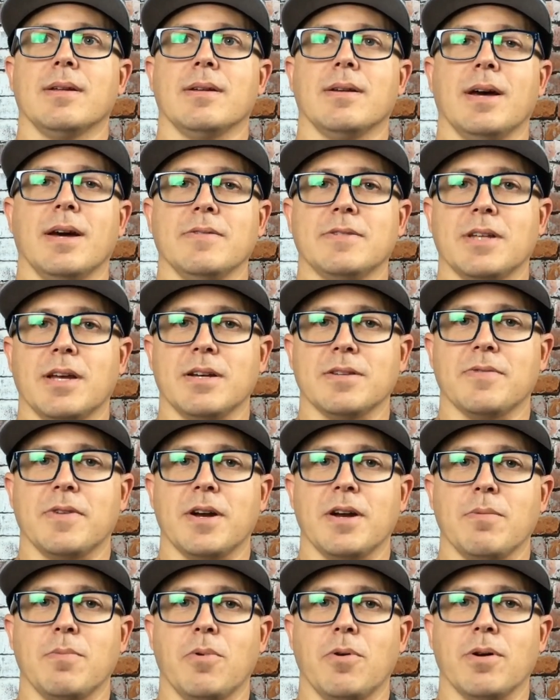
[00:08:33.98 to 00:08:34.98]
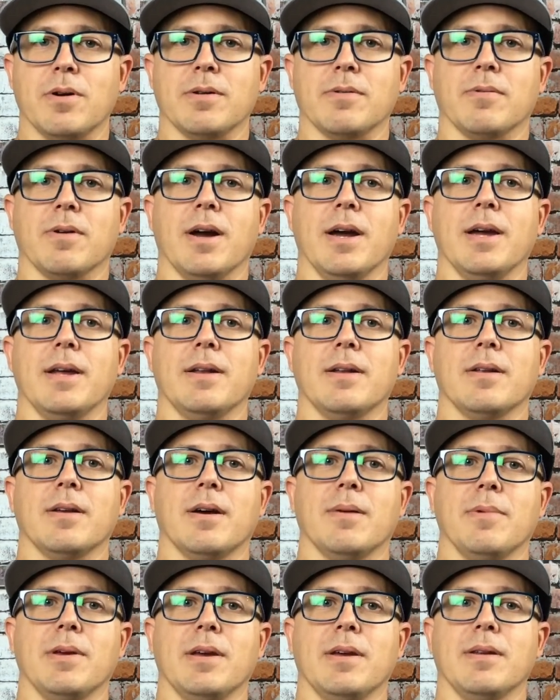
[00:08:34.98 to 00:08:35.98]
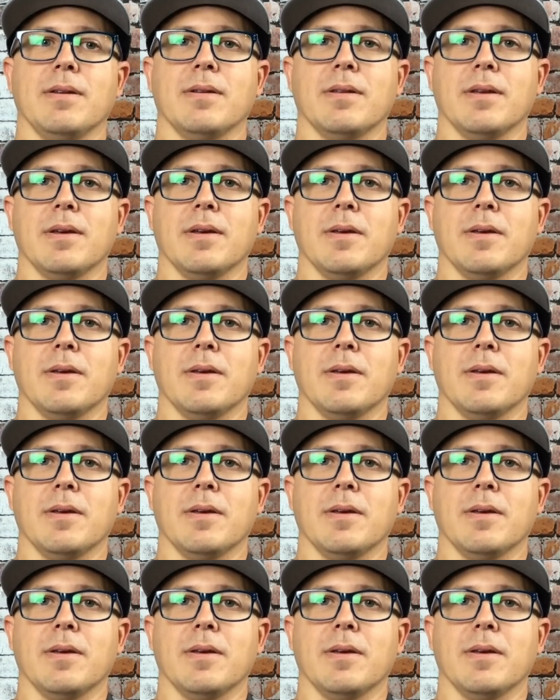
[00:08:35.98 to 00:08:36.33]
Lifestyle is very important, right? I mean,